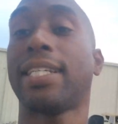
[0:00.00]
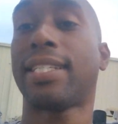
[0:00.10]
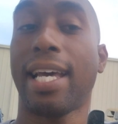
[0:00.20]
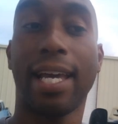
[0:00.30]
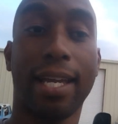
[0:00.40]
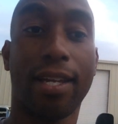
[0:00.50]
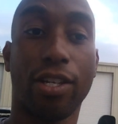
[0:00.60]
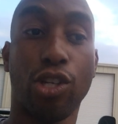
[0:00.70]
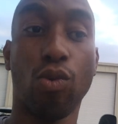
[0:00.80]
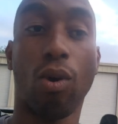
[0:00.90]
just say
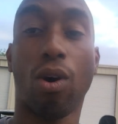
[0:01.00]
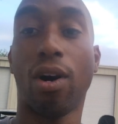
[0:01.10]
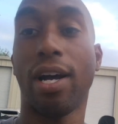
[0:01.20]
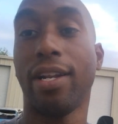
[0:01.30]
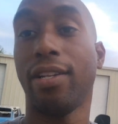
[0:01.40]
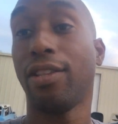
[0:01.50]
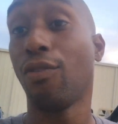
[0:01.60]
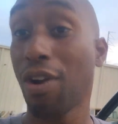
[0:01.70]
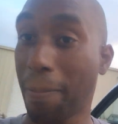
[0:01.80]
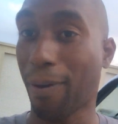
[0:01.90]
you on
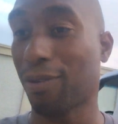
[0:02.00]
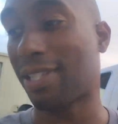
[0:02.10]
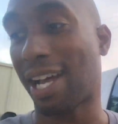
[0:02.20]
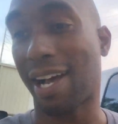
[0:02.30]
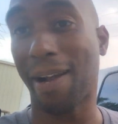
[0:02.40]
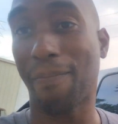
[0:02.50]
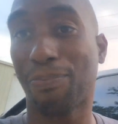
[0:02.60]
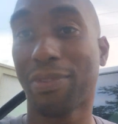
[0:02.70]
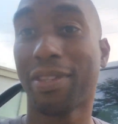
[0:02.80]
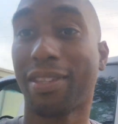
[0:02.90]
the repo side
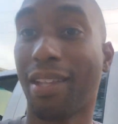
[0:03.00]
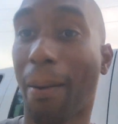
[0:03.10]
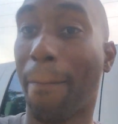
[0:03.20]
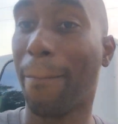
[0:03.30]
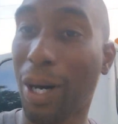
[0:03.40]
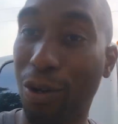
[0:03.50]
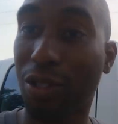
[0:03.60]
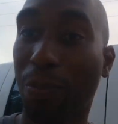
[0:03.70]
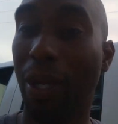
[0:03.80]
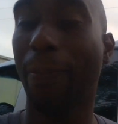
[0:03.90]

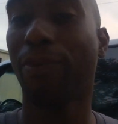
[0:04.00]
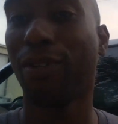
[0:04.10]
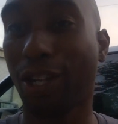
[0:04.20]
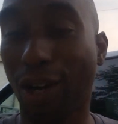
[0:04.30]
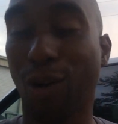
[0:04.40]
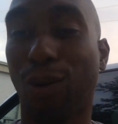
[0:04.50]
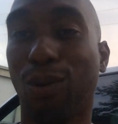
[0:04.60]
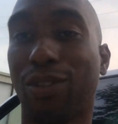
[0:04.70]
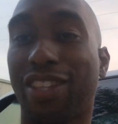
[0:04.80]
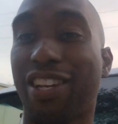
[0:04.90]
most people
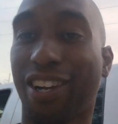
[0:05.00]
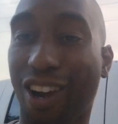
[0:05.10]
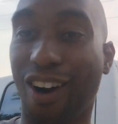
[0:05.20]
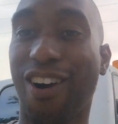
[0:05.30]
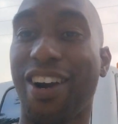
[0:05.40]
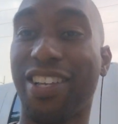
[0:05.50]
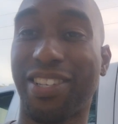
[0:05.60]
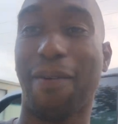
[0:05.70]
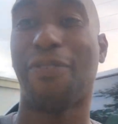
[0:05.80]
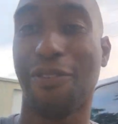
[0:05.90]
know that their car
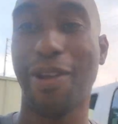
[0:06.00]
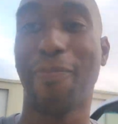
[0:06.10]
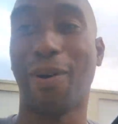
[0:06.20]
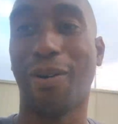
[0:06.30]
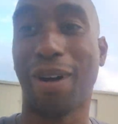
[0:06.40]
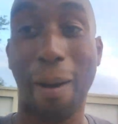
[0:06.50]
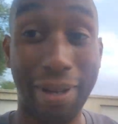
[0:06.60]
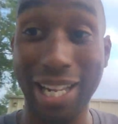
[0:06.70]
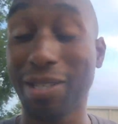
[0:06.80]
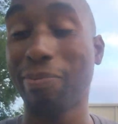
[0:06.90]
is up for repo. I
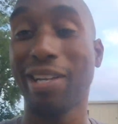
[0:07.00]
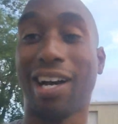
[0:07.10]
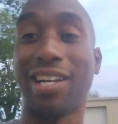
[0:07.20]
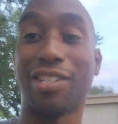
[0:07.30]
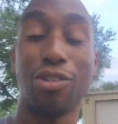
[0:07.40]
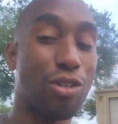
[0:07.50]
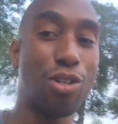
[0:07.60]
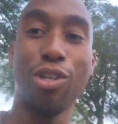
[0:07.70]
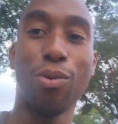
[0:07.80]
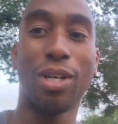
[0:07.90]
mean, let's be honest. You
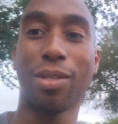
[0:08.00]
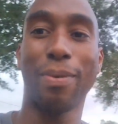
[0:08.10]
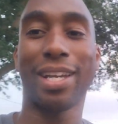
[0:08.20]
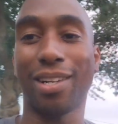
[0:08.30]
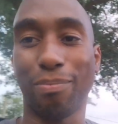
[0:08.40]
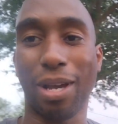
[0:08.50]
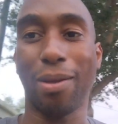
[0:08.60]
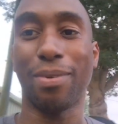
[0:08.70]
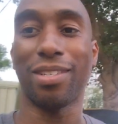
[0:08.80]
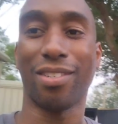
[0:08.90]
knew you wasn't making them
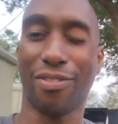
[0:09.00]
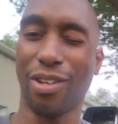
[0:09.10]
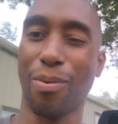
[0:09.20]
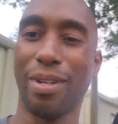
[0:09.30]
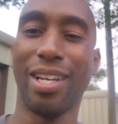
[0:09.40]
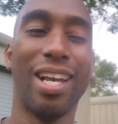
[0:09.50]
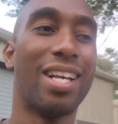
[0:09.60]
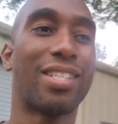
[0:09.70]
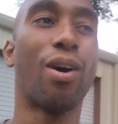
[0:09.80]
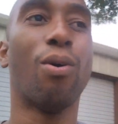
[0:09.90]
payments. You feel me?
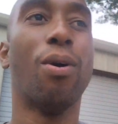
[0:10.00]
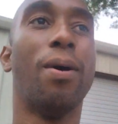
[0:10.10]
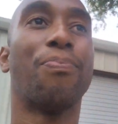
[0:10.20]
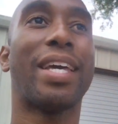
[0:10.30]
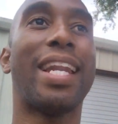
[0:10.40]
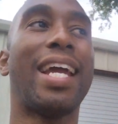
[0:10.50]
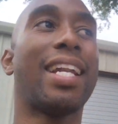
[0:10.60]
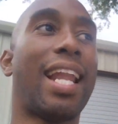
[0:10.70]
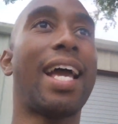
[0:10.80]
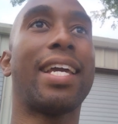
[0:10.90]
So it
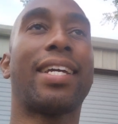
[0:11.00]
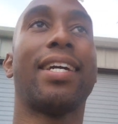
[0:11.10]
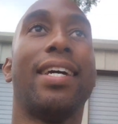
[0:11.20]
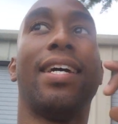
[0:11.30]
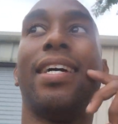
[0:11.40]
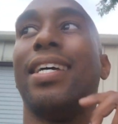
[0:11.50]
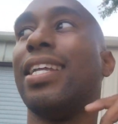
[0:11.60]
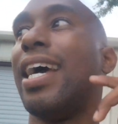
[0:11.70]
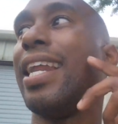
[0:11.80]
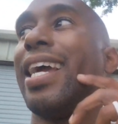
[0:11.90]
ain't like
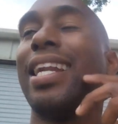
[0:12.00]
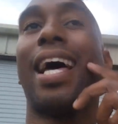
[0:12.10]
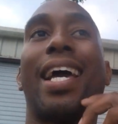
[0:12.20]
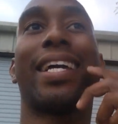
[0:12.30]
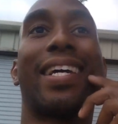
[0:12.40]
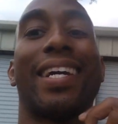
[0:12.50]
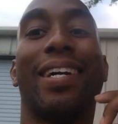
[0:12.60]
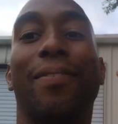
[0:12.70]
it ain't like